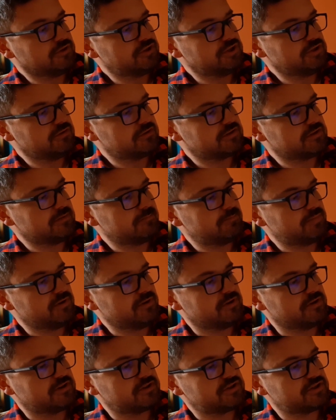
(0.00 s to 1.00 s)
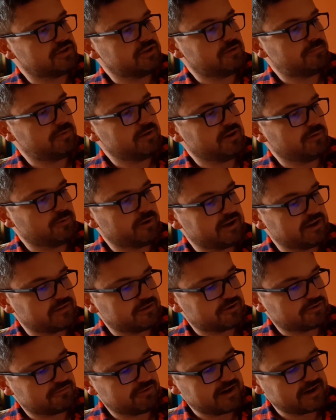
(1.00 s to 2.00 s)
due to the bird chirping away at the
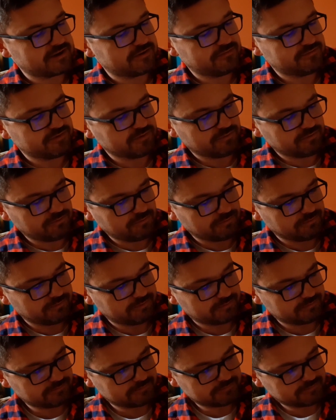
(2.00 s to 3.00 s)
crack of dawn.